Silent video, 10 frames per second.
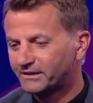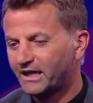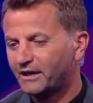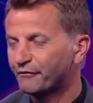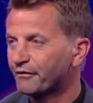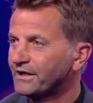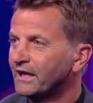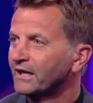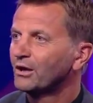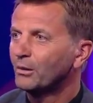carefree.
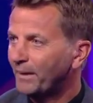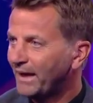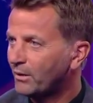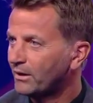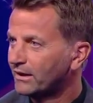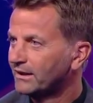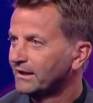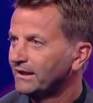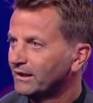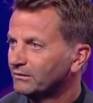They've got power.
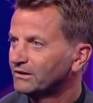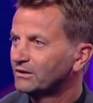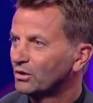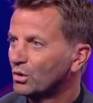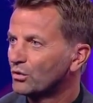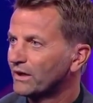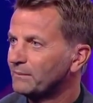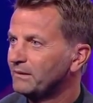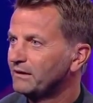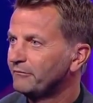You know, Decore,
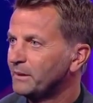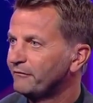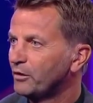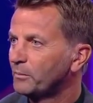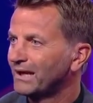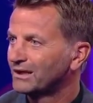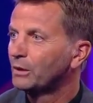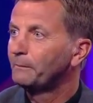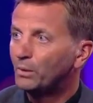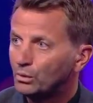midfield player,
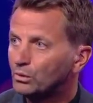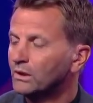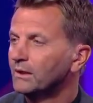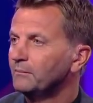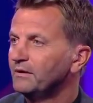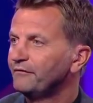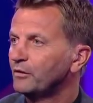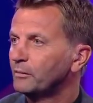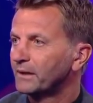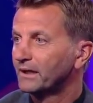Capoue,
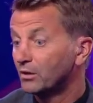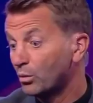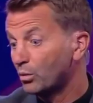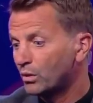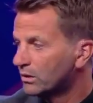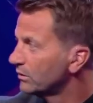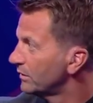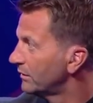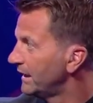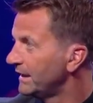midfield player. They've got Will
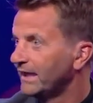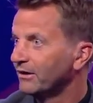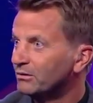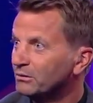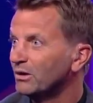in there,